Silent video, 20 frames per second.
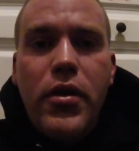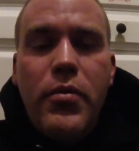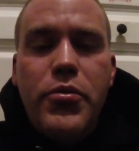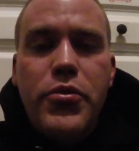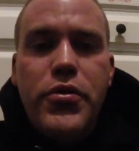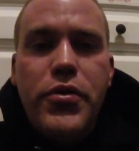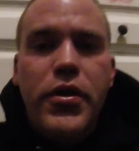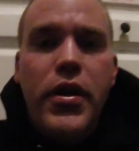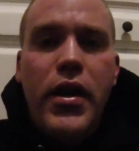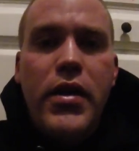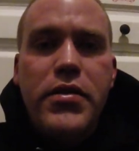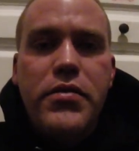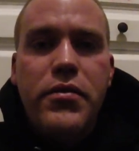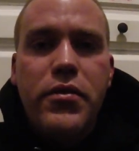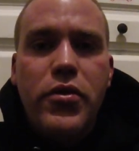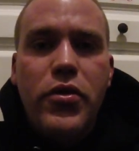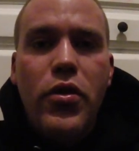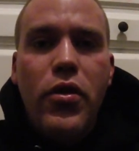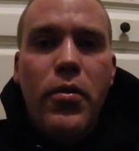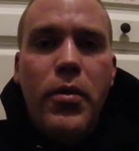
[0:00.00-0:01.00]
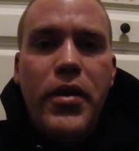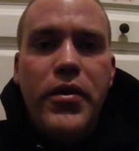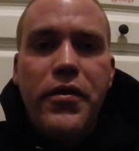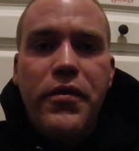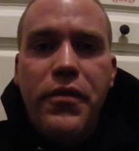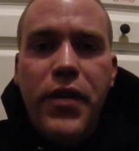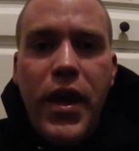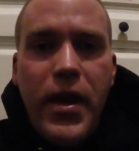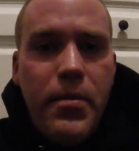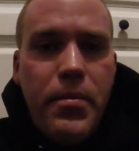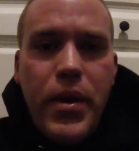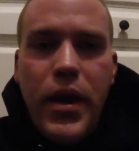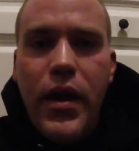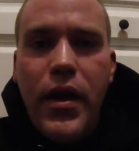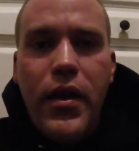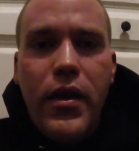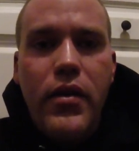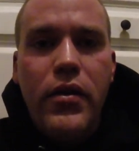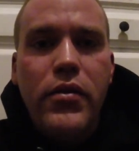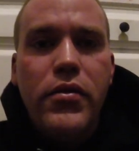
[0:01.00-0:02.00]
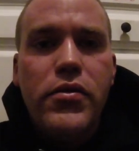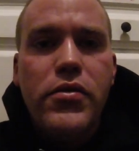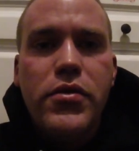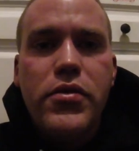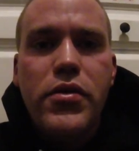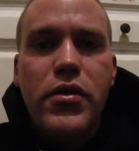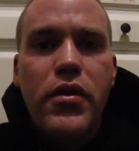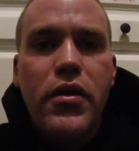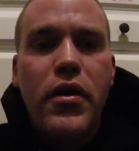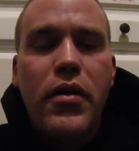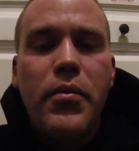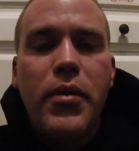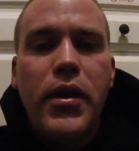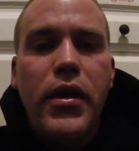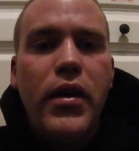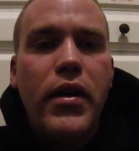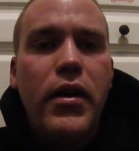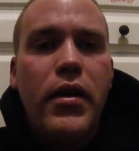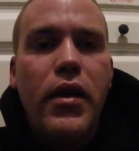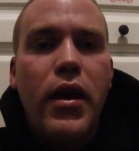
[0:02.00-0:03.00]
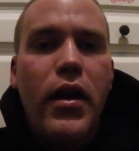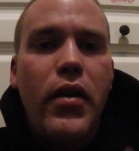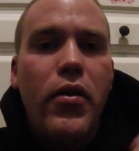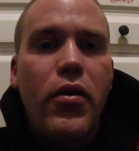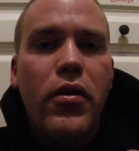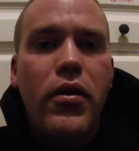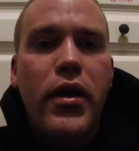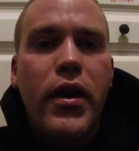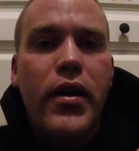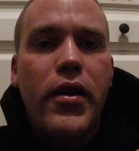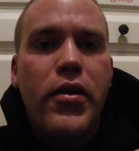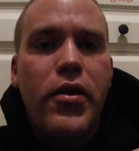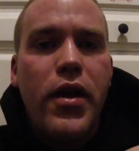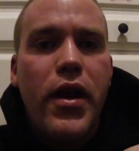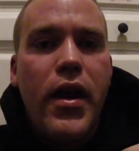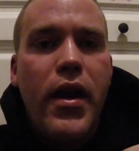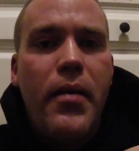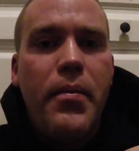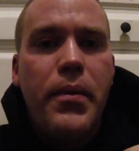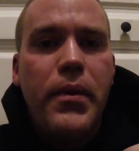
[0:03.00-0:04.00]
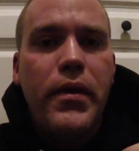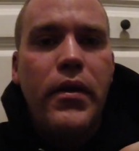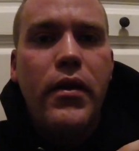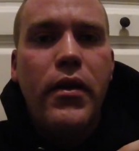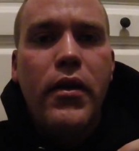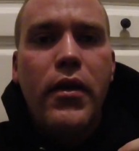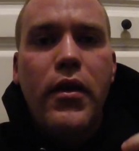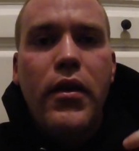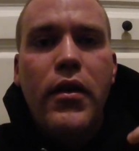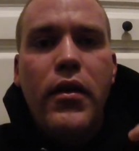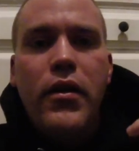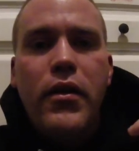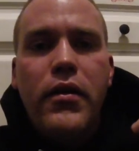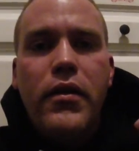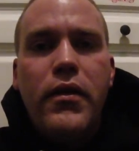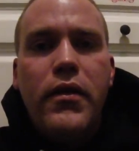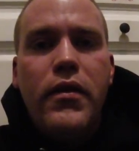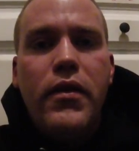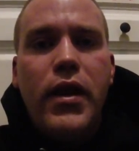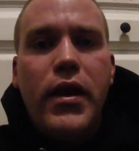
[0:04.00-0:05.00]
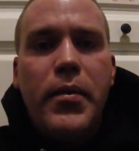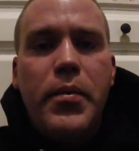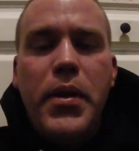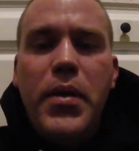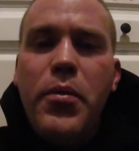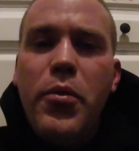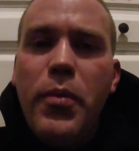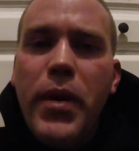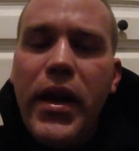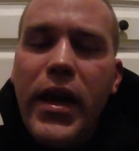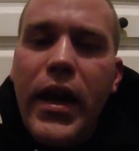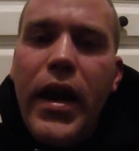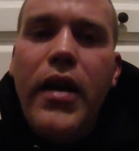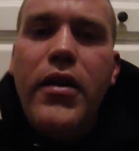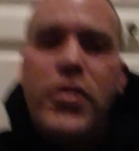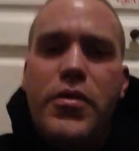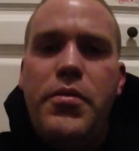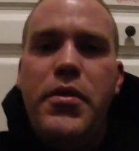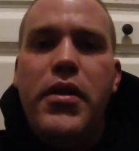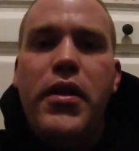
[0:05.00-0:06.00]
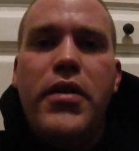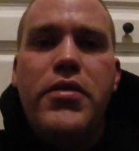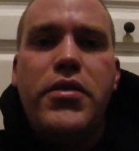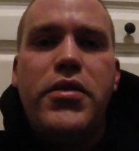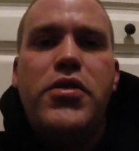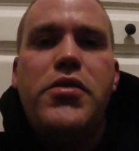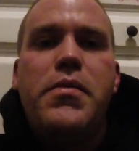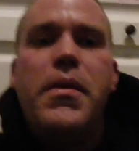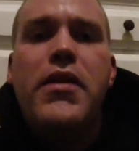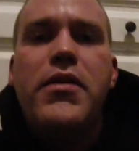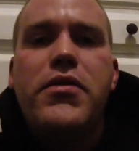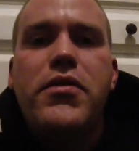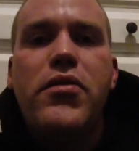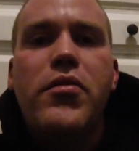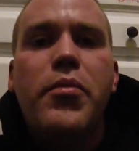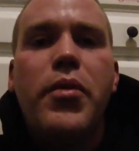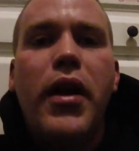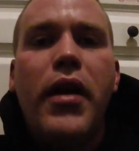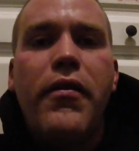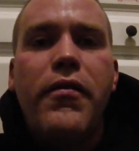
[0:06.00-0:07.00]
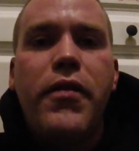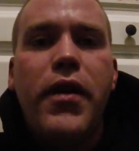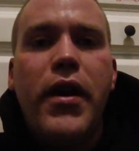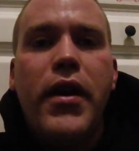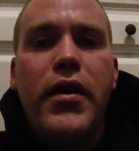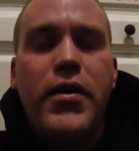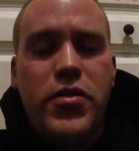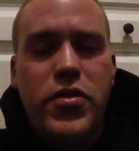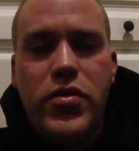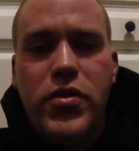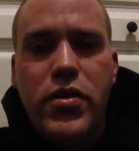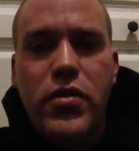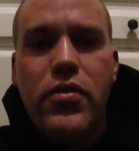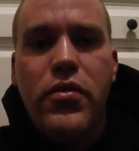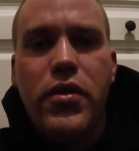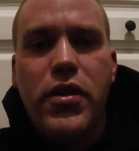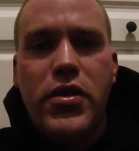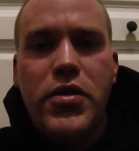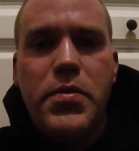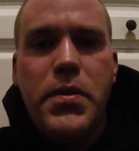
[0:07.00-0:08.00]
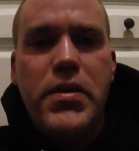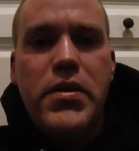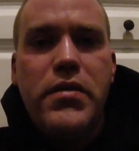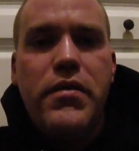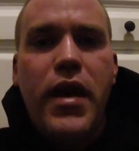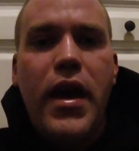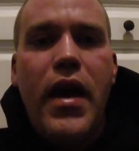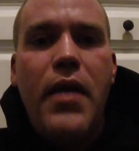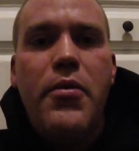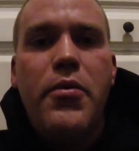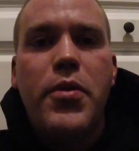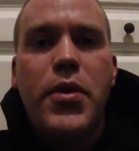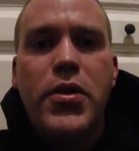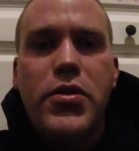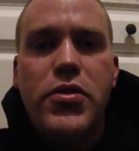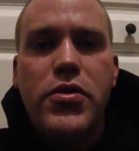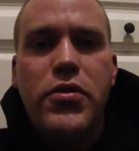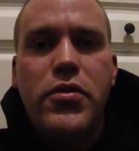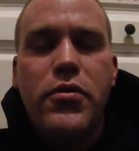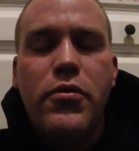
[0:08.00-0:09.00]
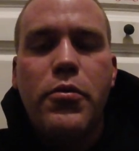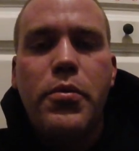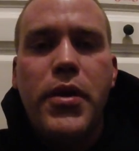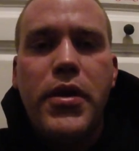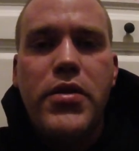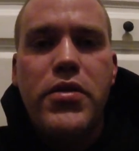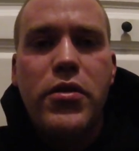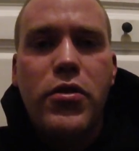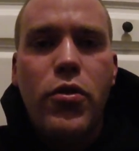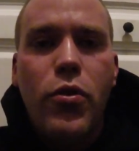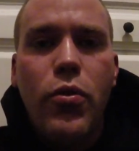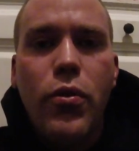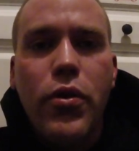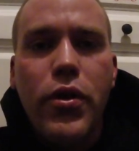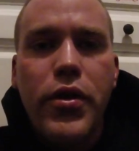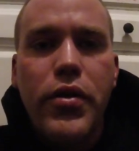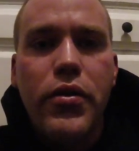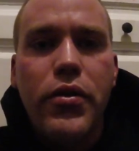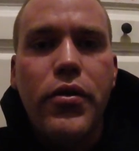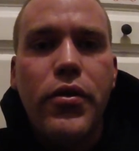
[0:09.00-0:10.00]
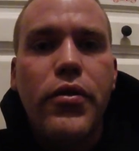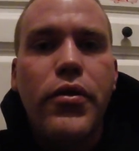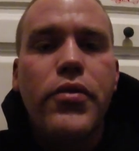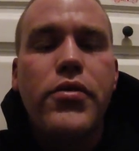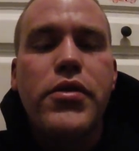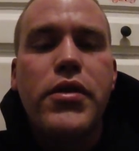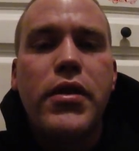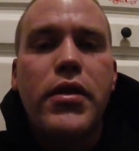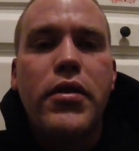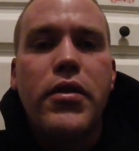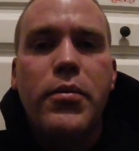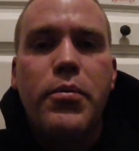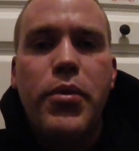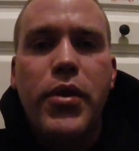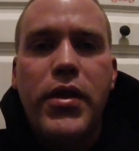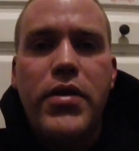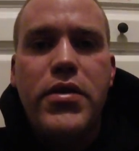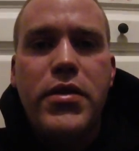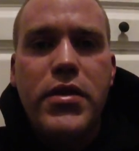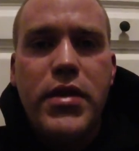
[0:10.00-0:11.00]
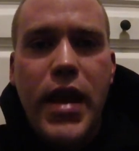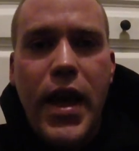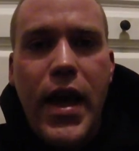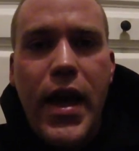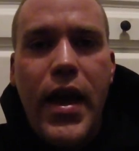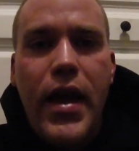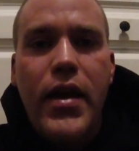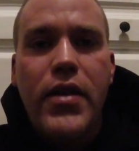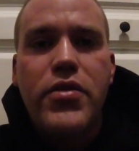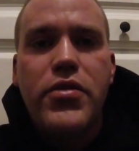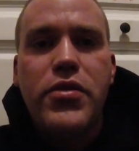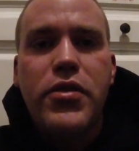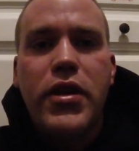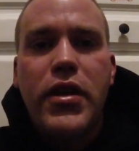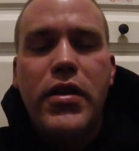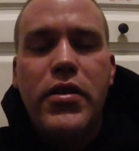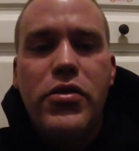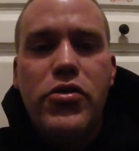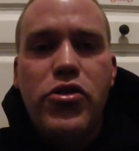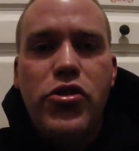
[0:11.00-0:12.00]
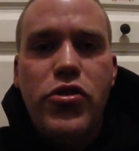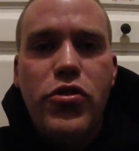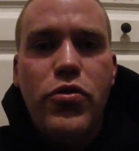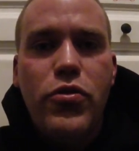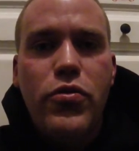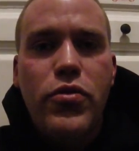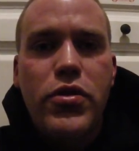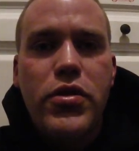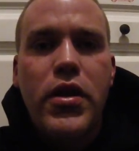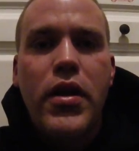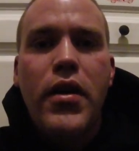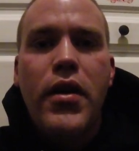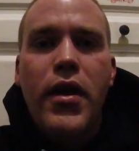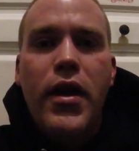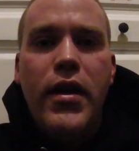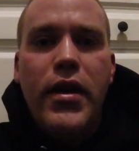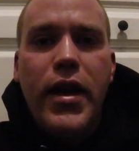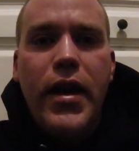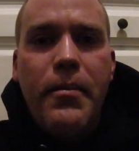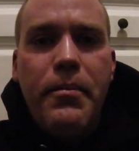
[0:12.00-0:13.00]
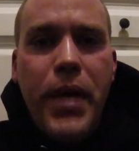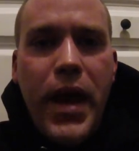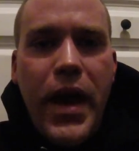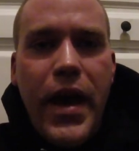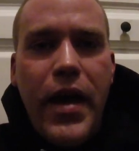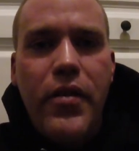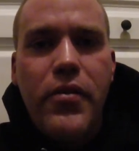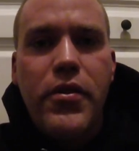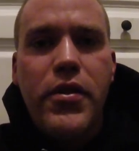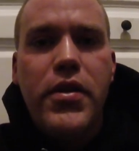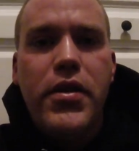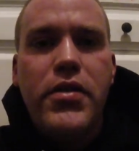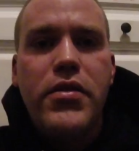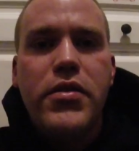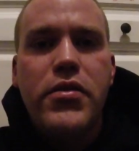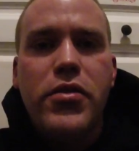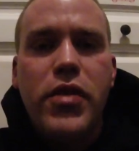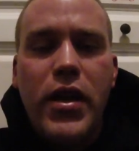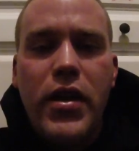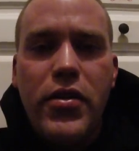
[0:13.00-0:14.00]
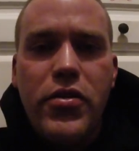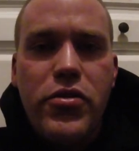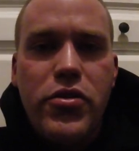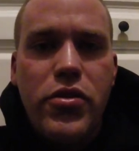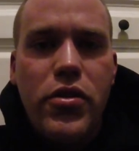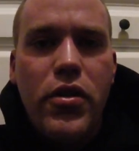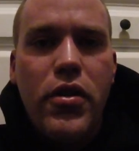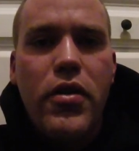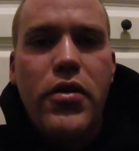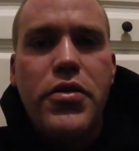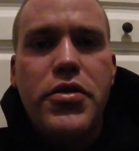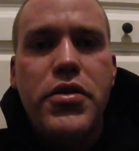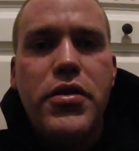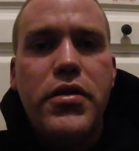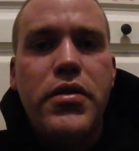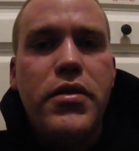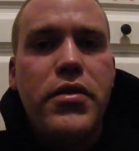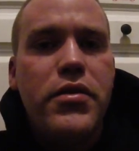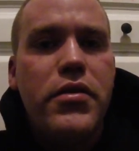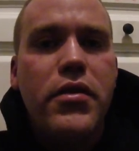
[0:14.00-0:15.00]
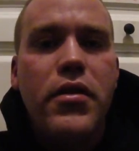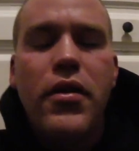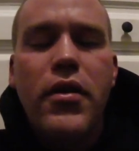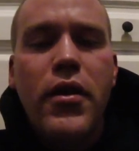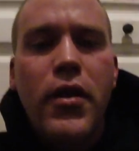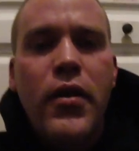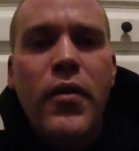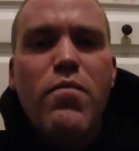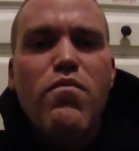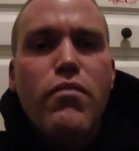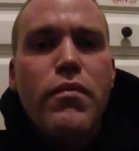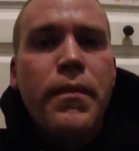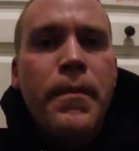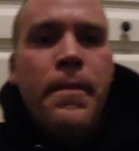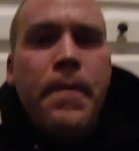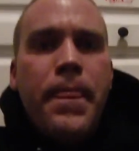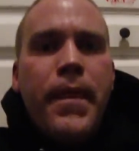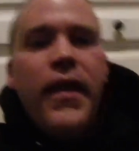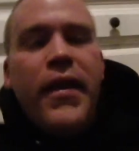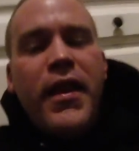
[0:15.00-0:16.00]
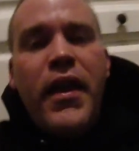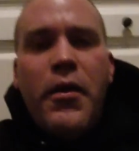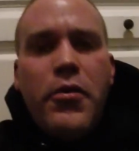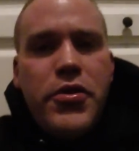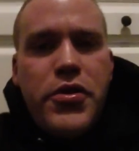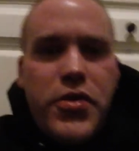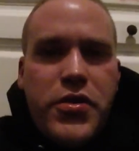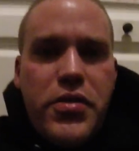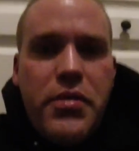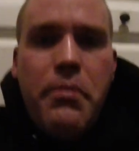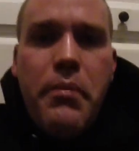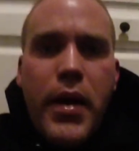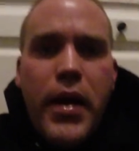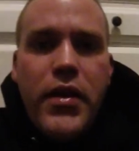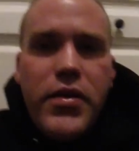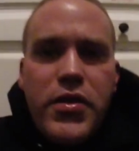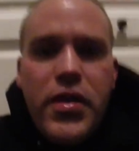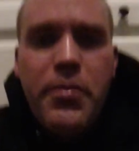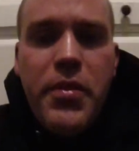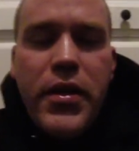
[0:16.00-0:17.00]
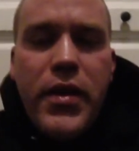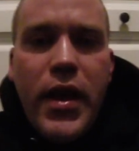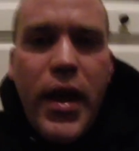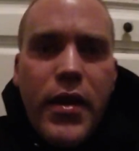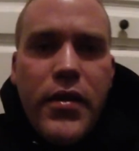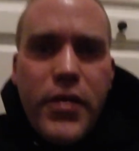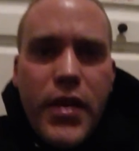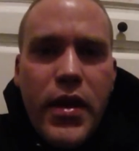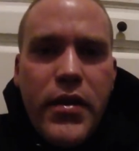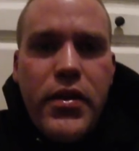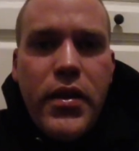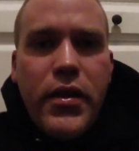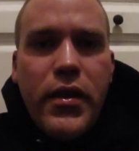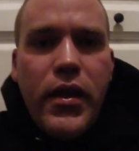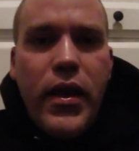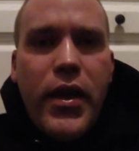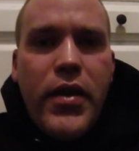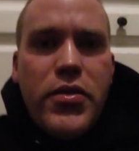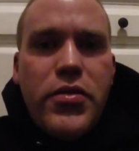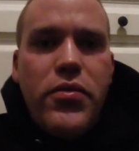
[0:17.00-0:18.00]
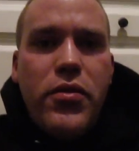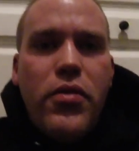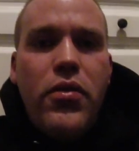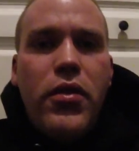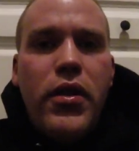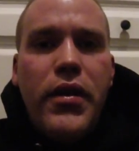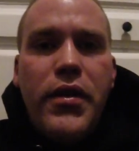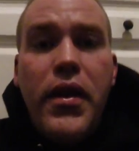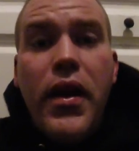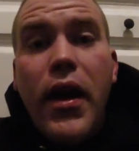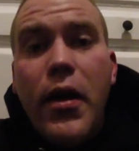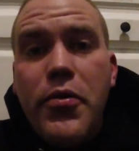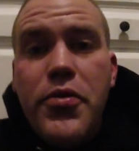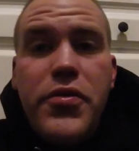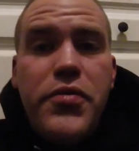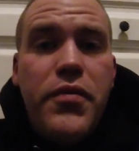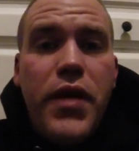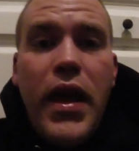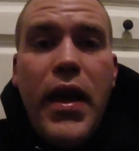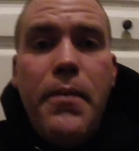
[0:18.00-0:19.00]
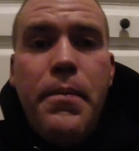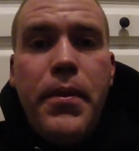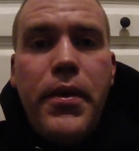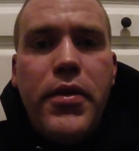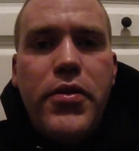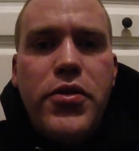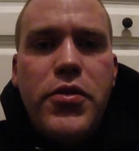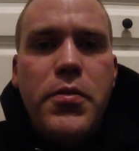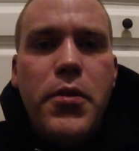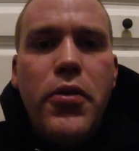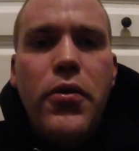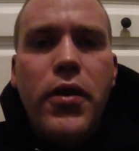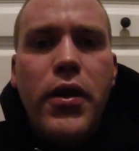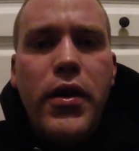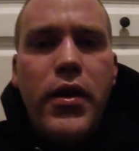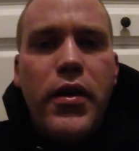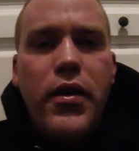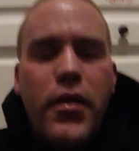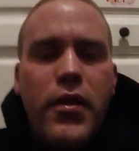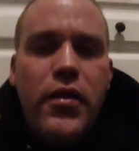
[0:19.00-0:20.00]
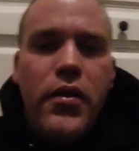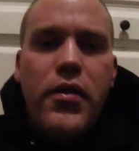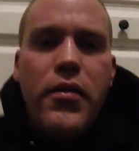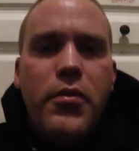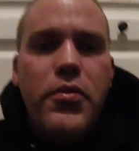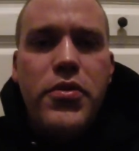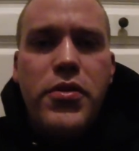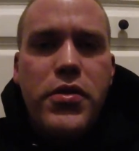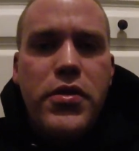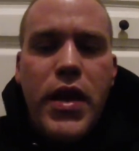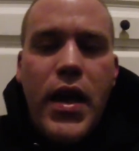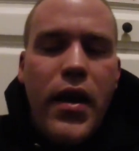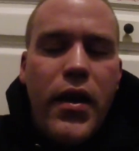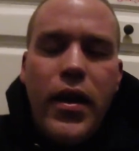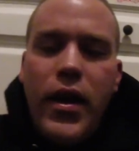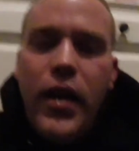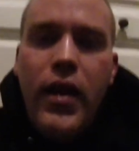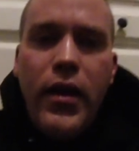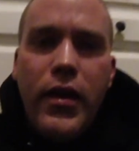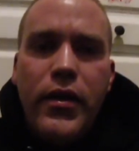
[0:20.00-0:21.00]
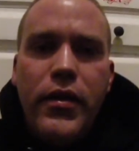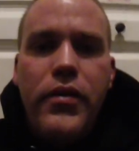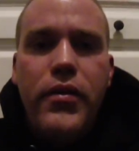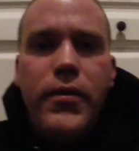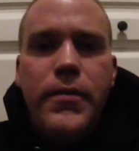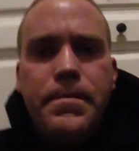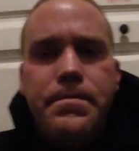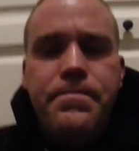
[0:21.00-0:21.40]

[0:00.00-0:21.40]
I'm sure you guys know about the vape pens, you know what I mean? And all that crap. And like people make it out to be less expensive, but I find it's still an expensive habit because you're replacing coils and you're replacing tanks and you're getting juice and you got batteries and it charges and that was just a mess. I mean that didn't last long. And then I was vaping and smoking and it was just out of hand.